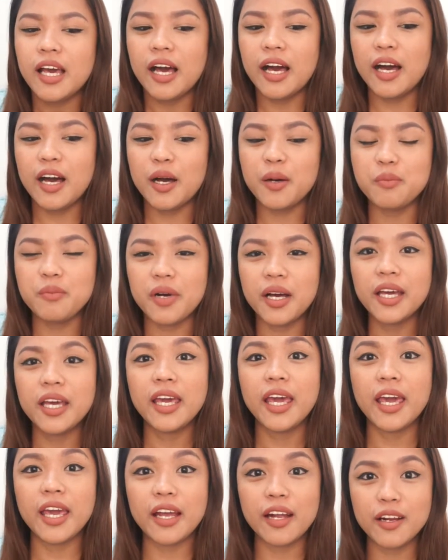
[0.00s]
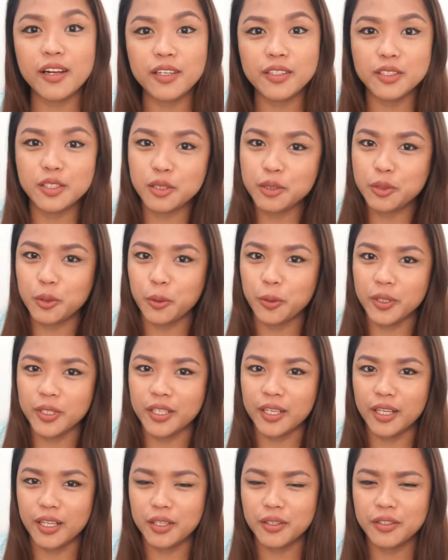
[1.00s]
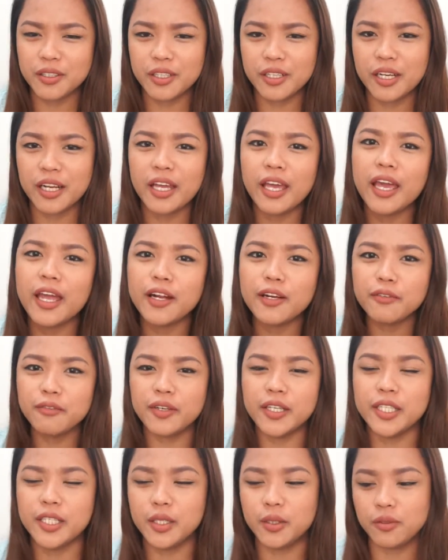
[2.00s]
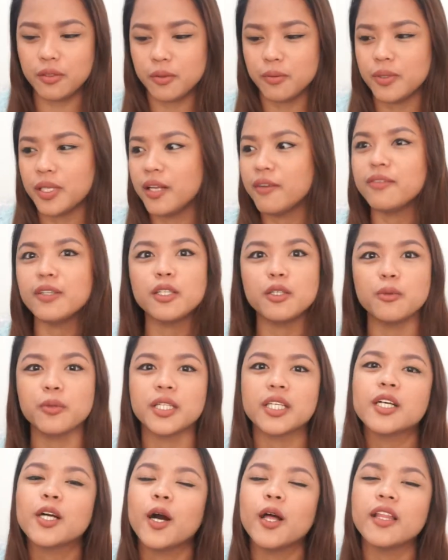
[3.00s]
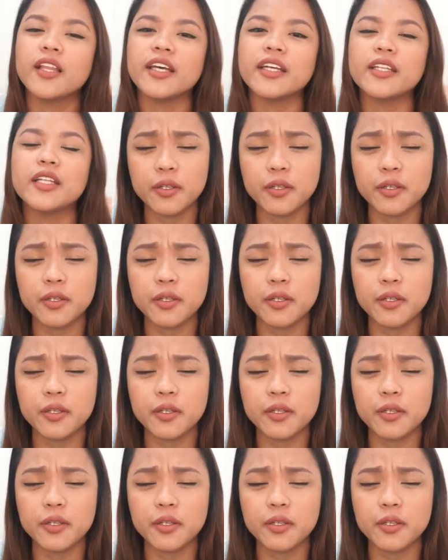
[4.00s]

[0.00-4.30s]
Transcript: a hair tutorial or a hair video or whatever you want to call it.